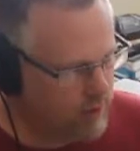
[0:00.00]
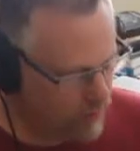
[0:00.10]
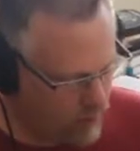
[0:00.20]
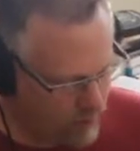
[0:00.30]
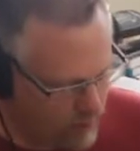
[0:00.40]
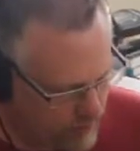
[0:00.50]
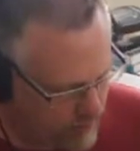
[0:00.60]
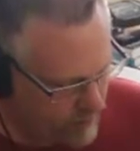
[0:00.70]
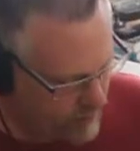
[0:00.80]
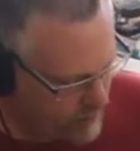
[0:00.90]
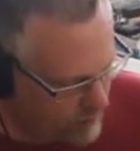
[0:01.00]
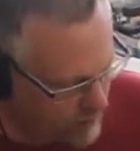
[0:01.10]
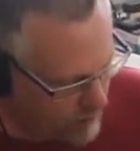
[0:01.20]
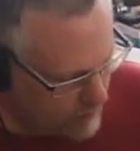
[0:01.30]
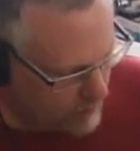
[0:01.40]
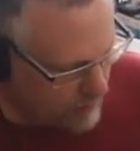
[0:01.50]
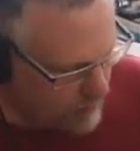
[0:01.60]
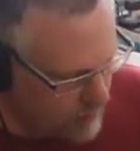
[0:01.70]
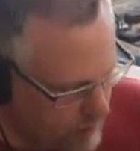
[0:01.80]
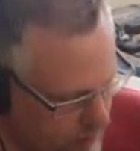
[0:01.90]
more the perfected
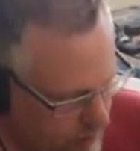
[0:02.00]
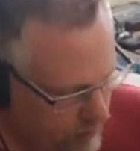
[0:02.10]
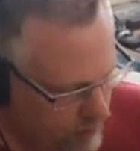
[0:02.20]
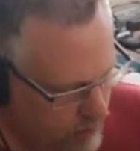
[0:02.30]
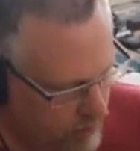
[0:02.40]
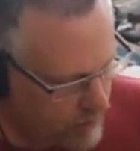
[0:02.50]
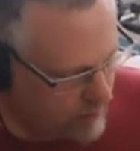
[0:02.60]
version.